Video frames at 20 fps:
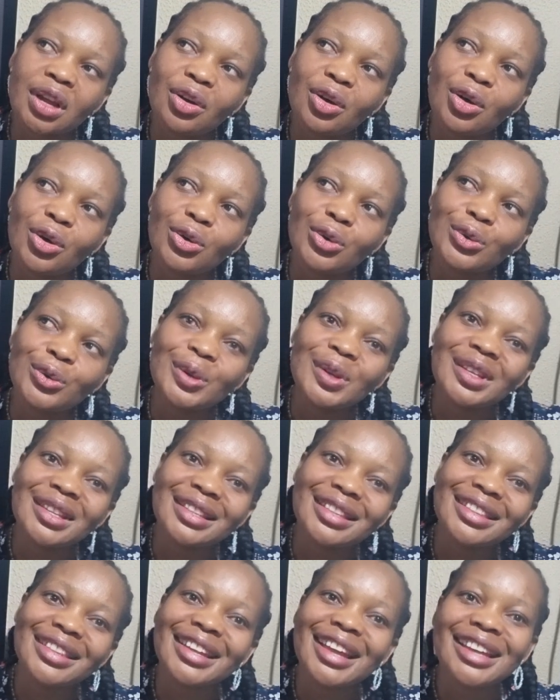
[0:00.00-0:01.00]
say, oh,
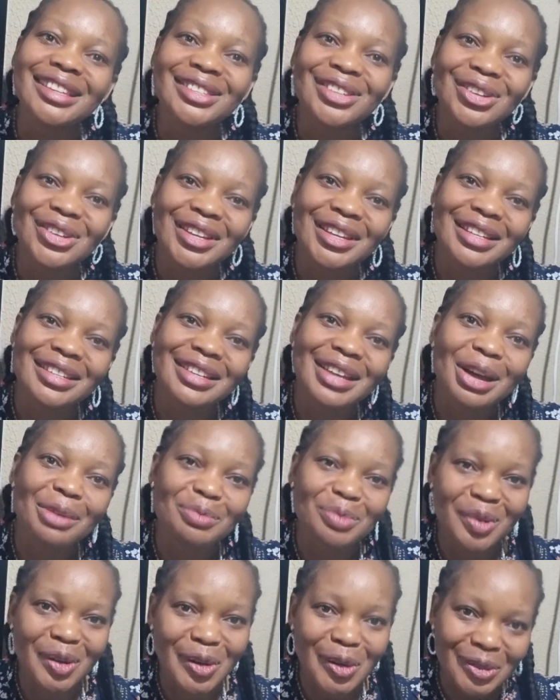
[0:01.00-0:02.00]
they are sucking their
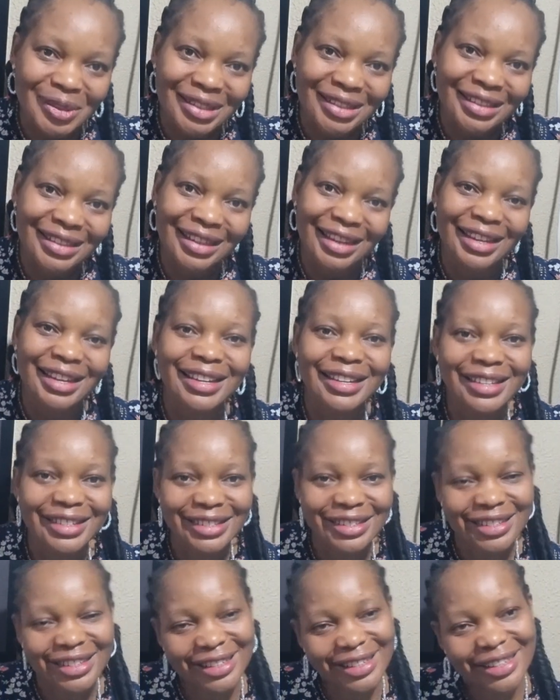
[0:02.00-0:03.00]
blood.
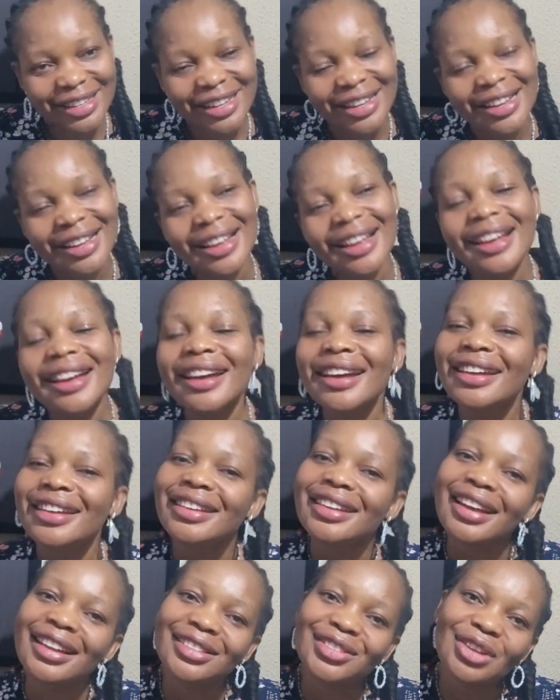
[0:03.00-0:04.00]

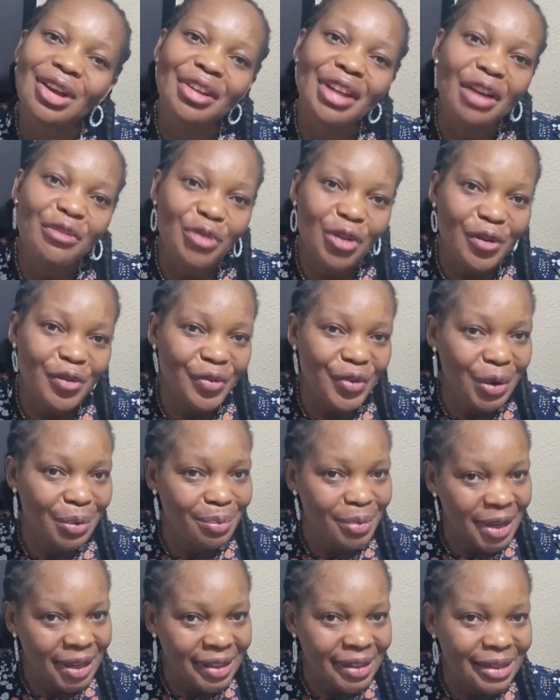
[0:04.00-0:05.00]
Yes, you're not far
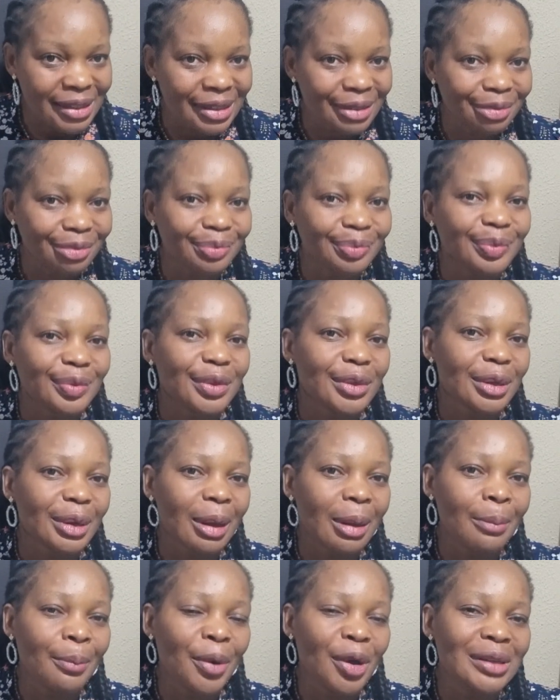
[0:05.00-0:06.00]
from it,
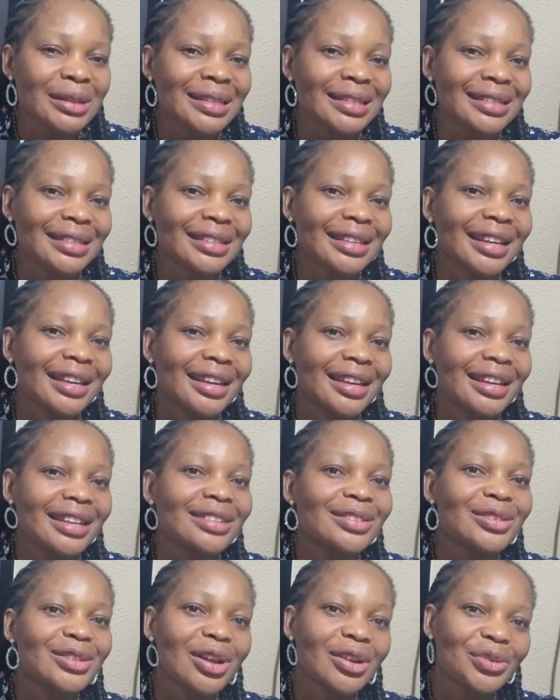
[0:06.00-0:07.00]
but
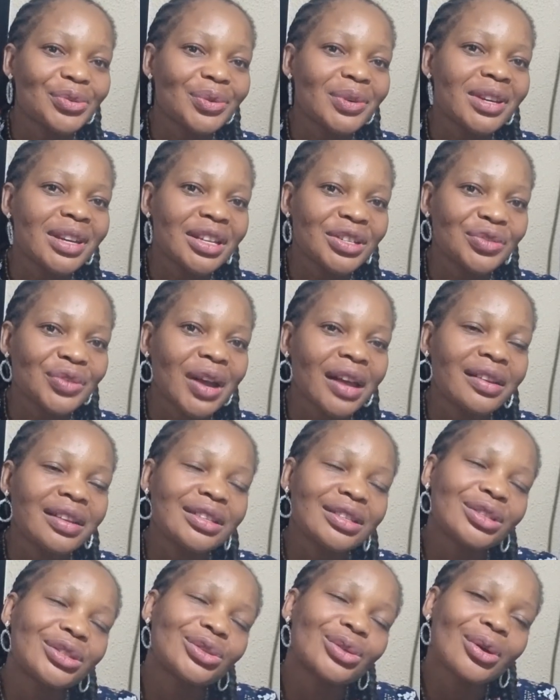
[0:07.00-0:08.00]
it's not
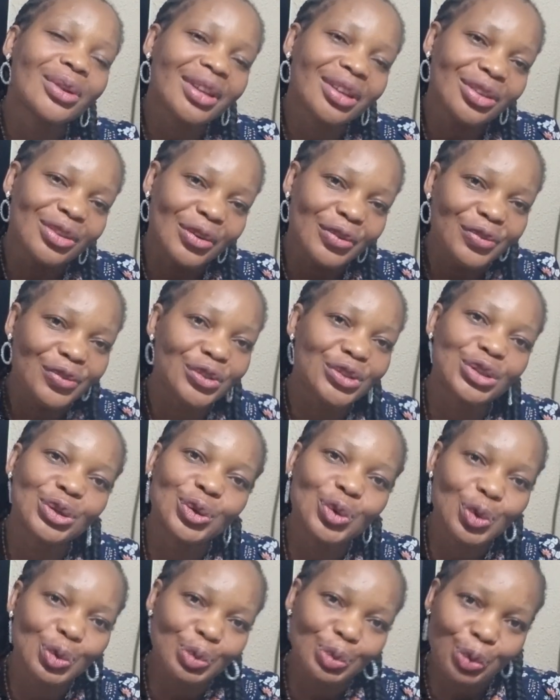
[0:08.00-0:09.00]
literally sucking your
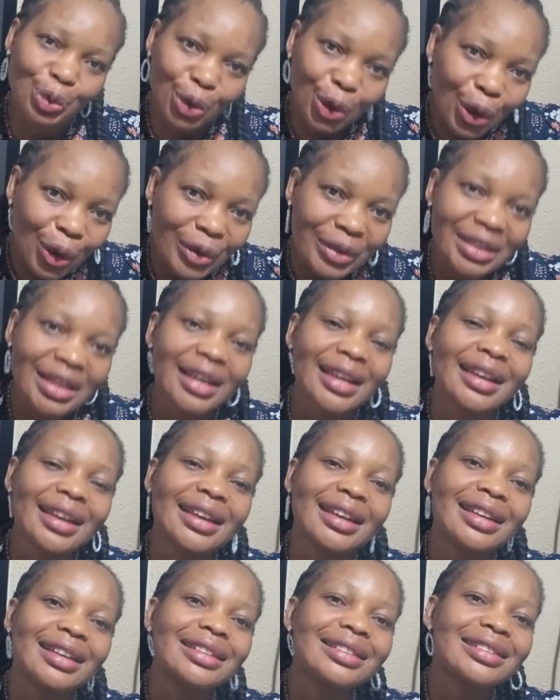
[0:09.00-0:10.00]
physical blood.
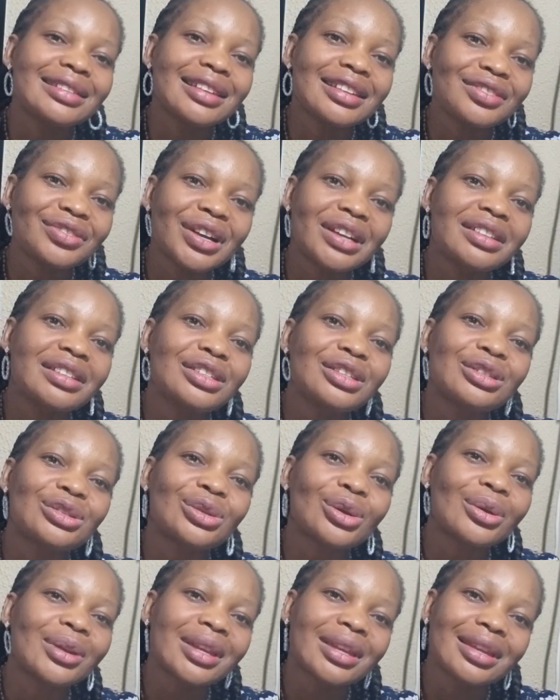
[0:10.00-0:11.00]
It's literally
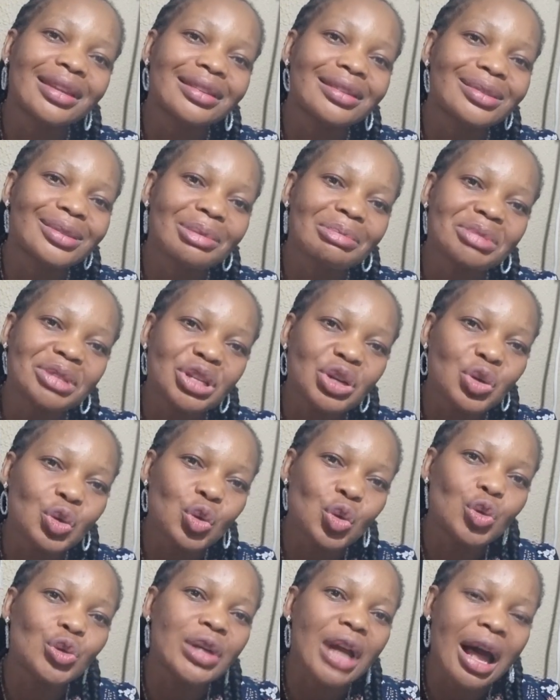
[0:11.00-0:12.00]
sucking
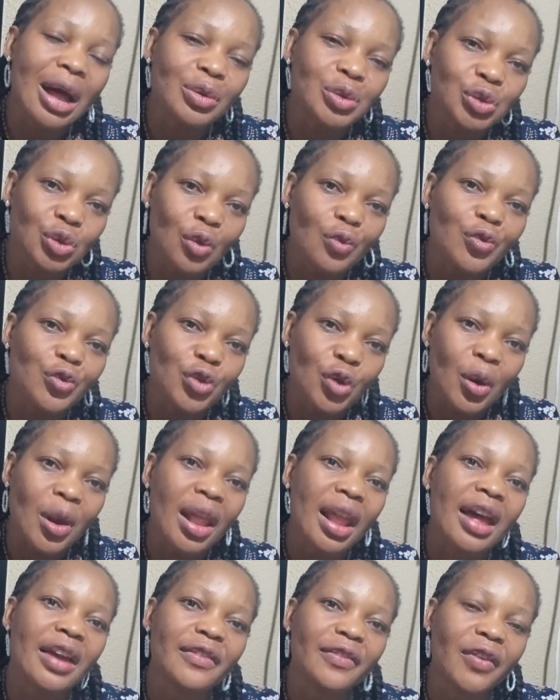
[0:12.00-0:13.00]
something good out of your
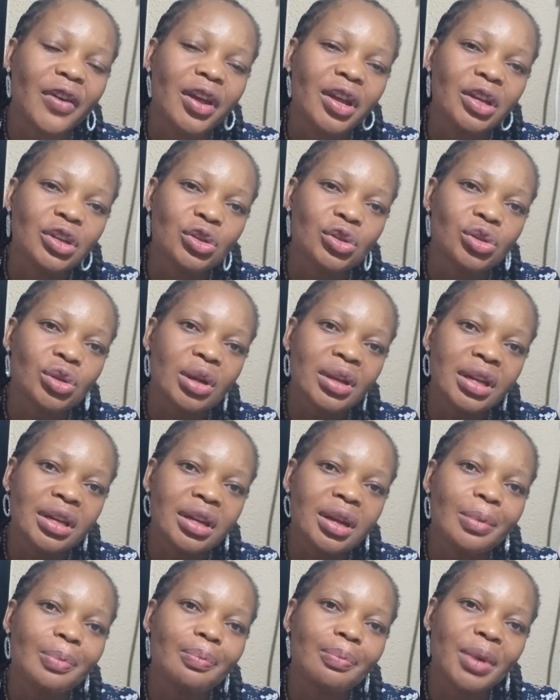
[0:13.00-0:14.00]
life,
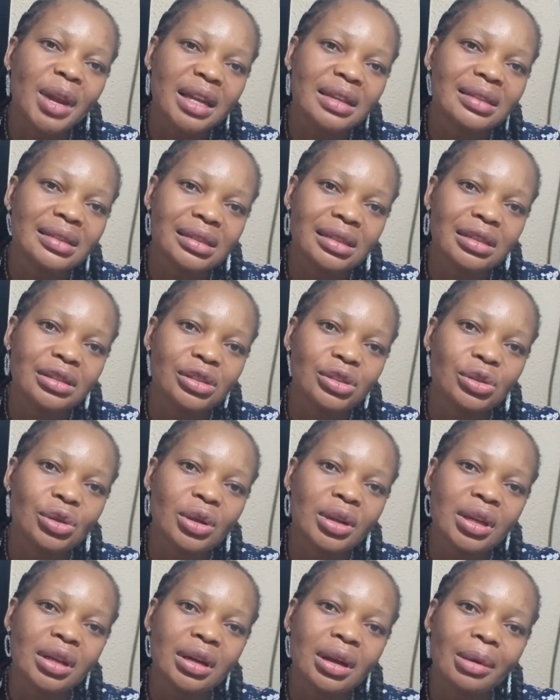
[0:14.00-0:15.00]
sucking a blessing,
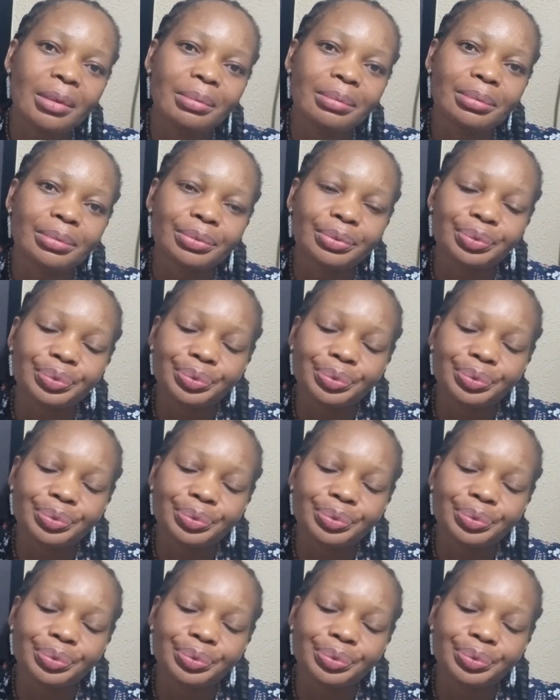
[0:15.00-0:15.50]
sucking a